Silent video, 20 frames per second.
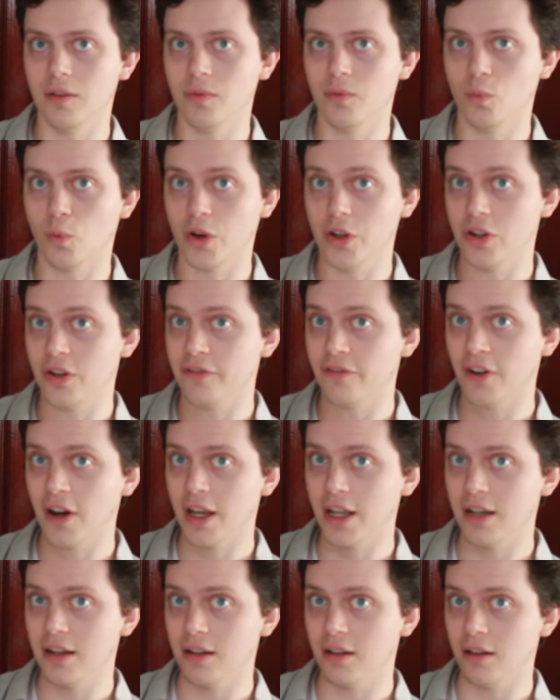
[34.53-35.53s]
where you can
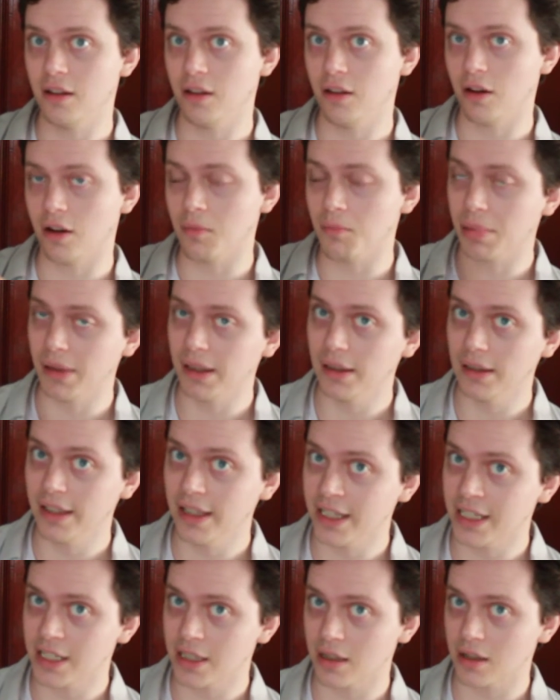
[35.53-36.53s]
find a
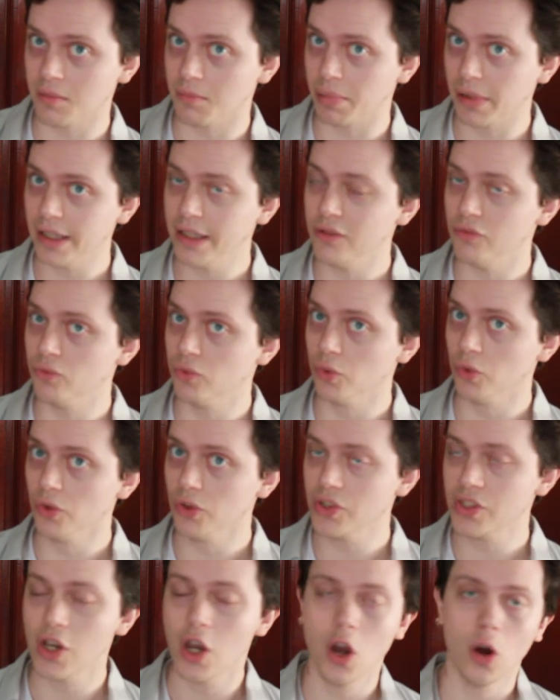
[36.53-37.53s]
link to the complete
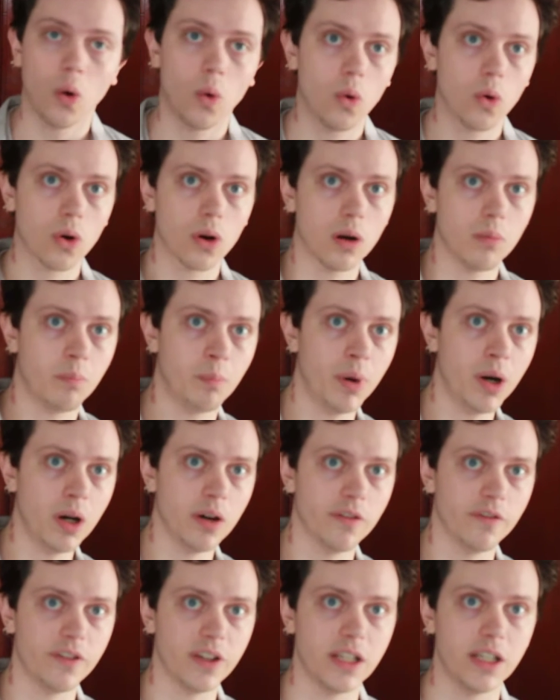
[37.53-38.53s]
rules, or
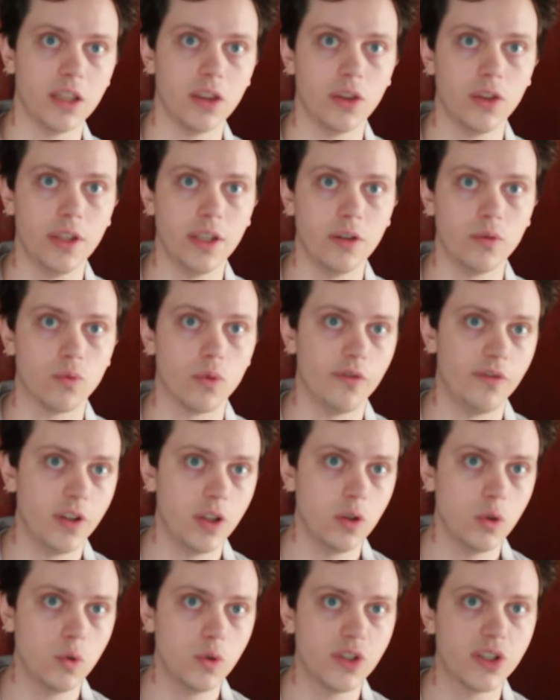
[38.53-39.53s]
above in the
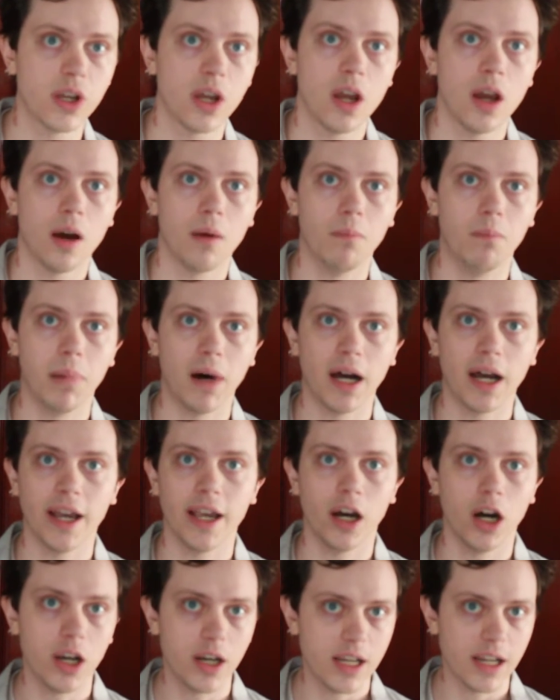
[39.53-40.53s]
reviews by
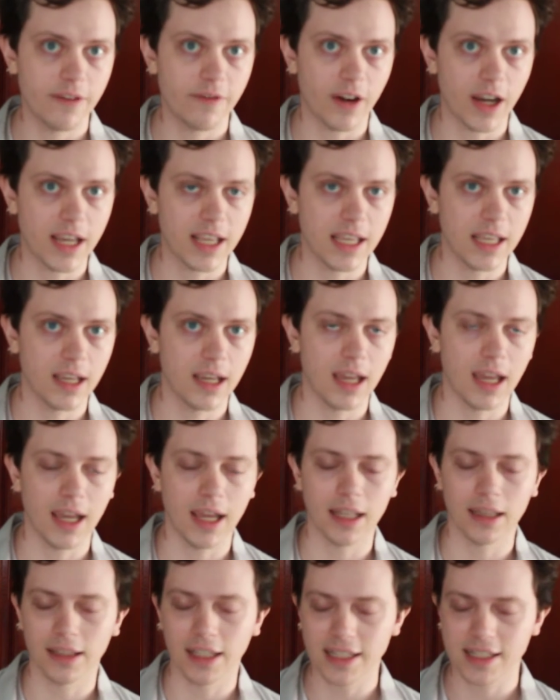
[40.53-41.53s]
Undead Viking
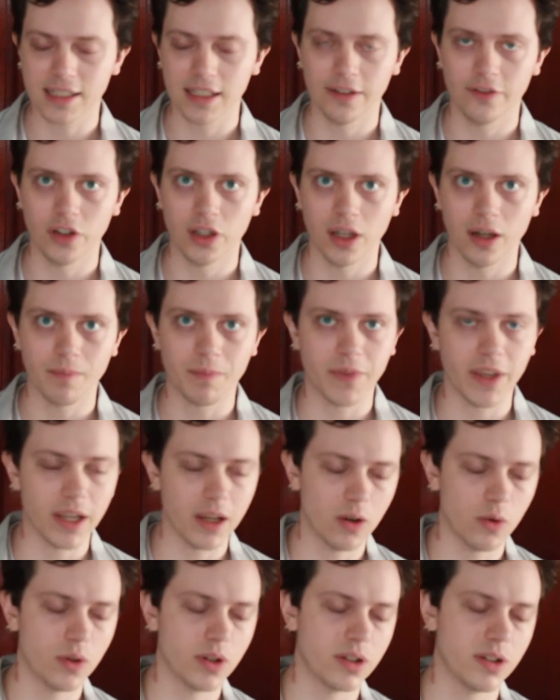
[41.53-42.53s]
and Let's Level Up. They
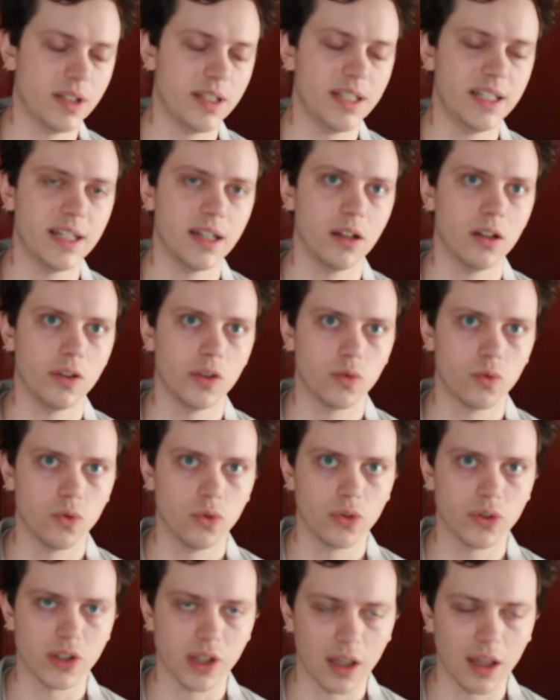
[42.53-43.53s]
go into detail on the
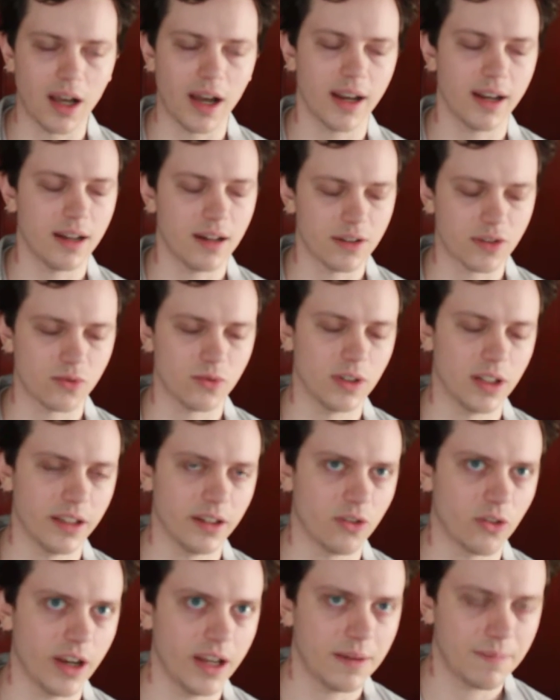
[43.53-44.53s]
rules a lot, and it's really
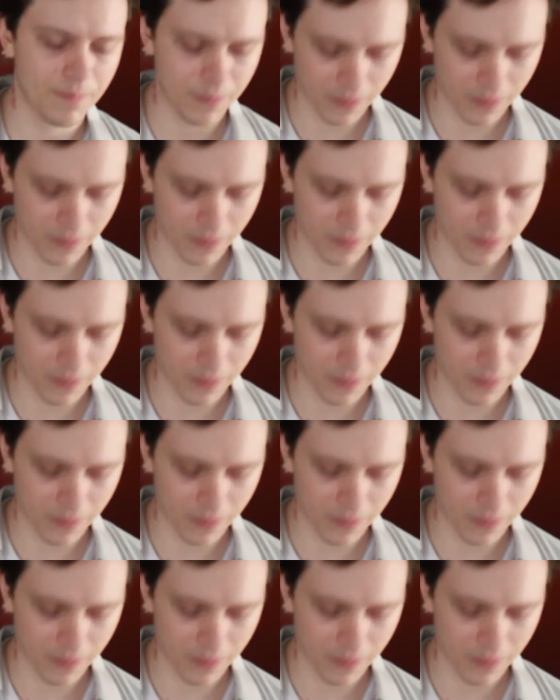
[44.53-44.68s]
great.